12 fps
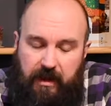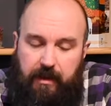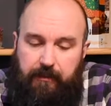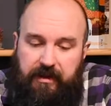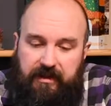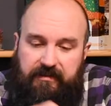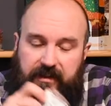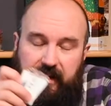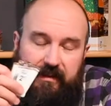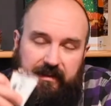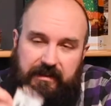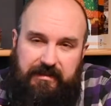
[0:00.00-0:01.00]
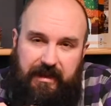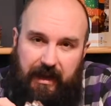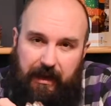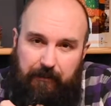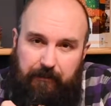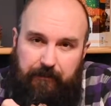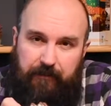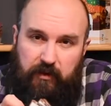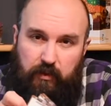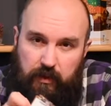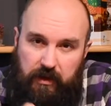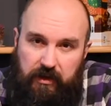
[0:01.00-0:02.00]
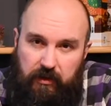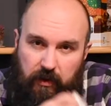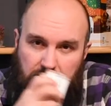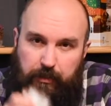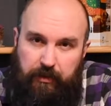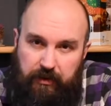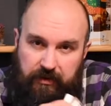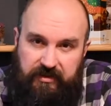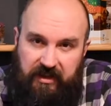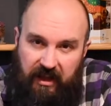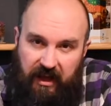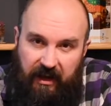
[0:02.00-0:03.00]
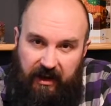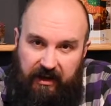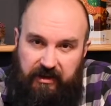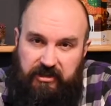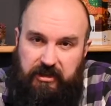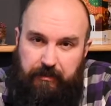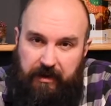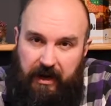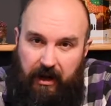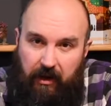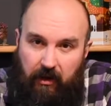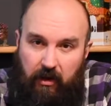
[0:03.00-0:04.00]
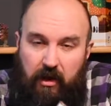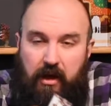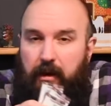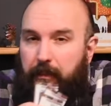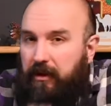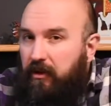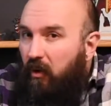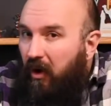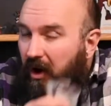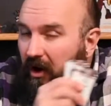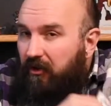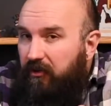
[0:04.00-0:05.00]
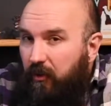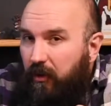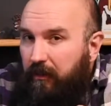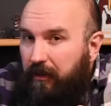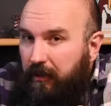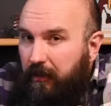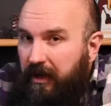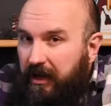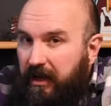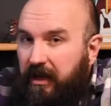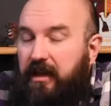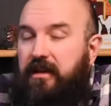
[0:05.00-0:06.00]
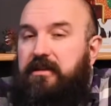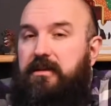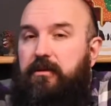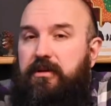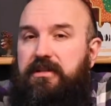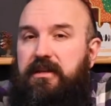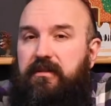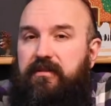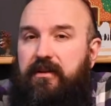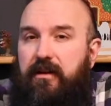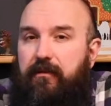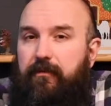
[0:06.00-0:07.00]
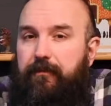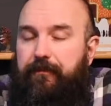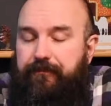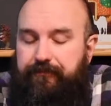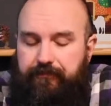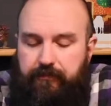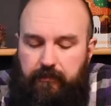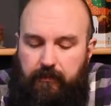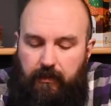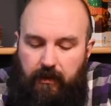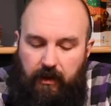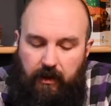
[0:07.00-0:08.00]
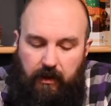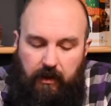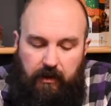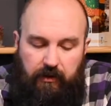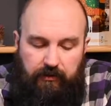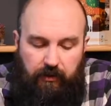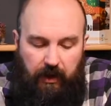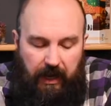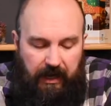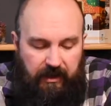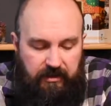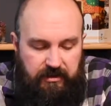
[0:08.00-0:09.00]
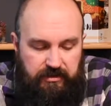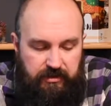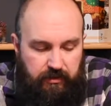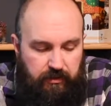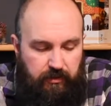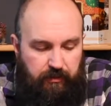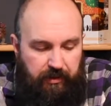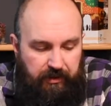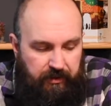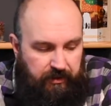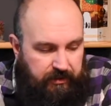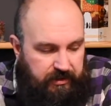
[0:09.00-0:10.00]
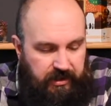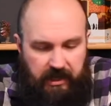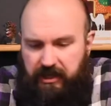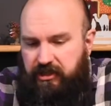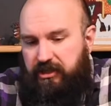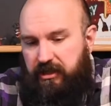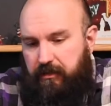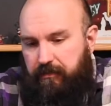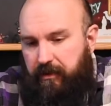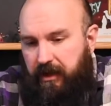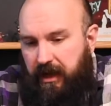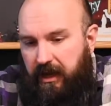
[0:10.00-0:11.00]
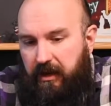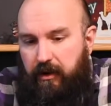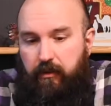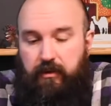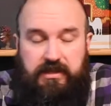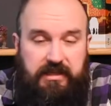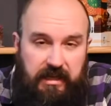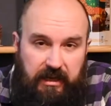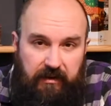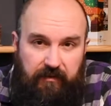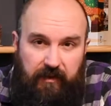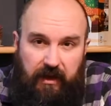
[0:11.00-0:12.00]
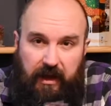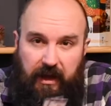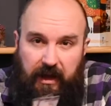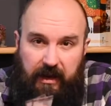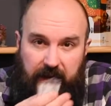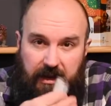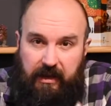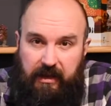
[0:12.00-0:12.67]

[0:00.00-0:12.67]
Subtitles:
Because in this game, you really do want to produce a lot and ship it out, but you also want to be ready to receive stuff. So as you produce and ship and receive and